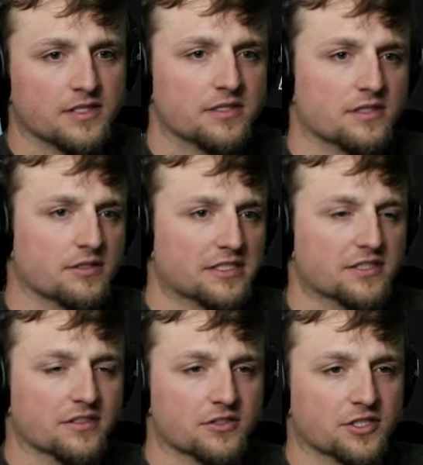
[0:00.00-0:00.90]
The rest
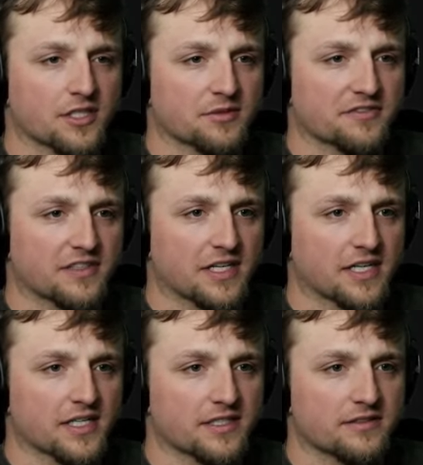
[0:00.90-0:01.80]
of those should all be
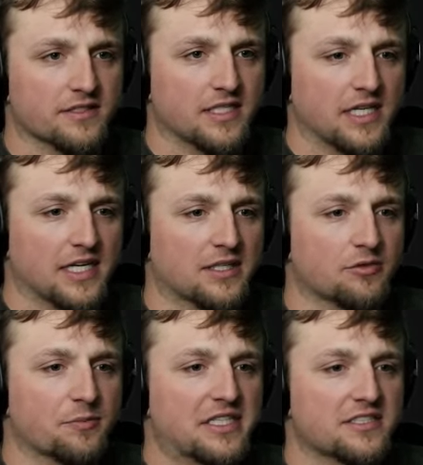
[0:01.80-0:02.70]
fine. And then we're
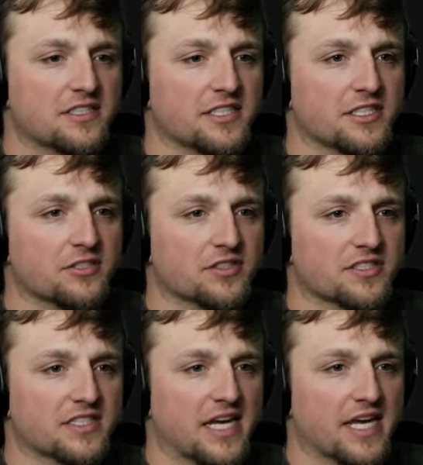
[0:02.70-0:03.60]
basically going to do the
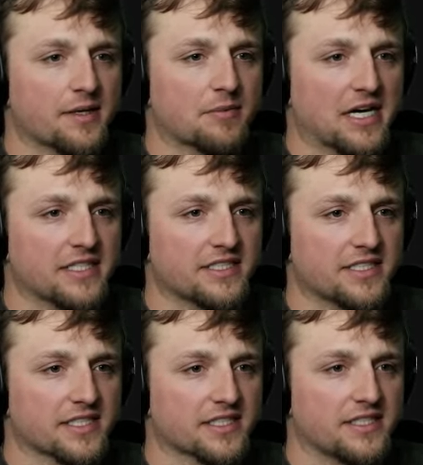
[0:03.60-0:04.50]
same
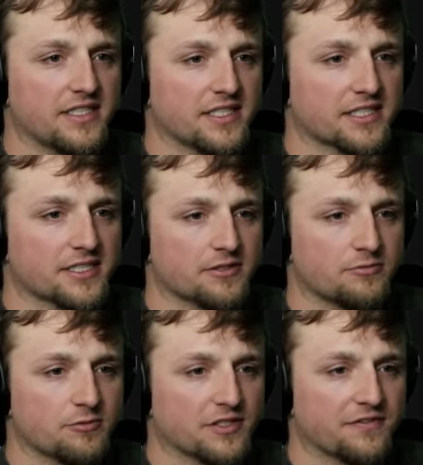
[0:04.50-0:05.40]
idea here
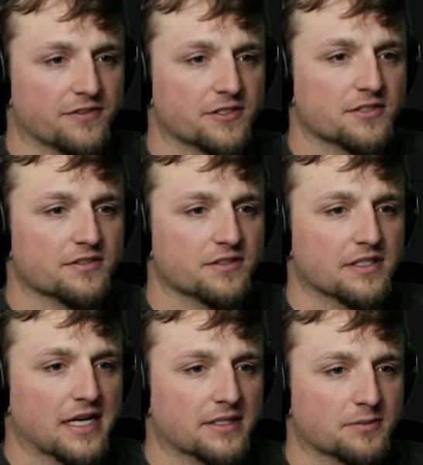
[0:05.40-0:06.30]
with first
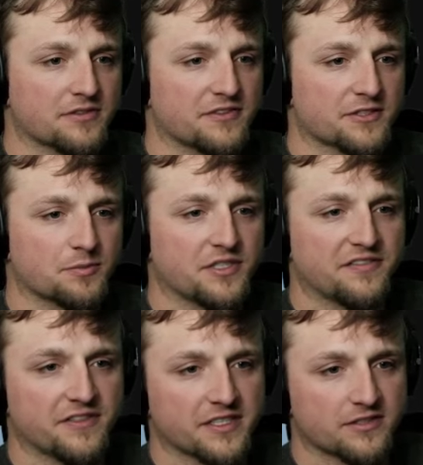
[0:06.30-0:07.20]
expr, first
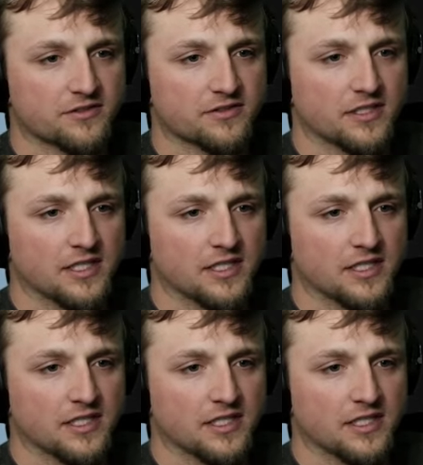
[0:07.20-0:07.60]
prefix.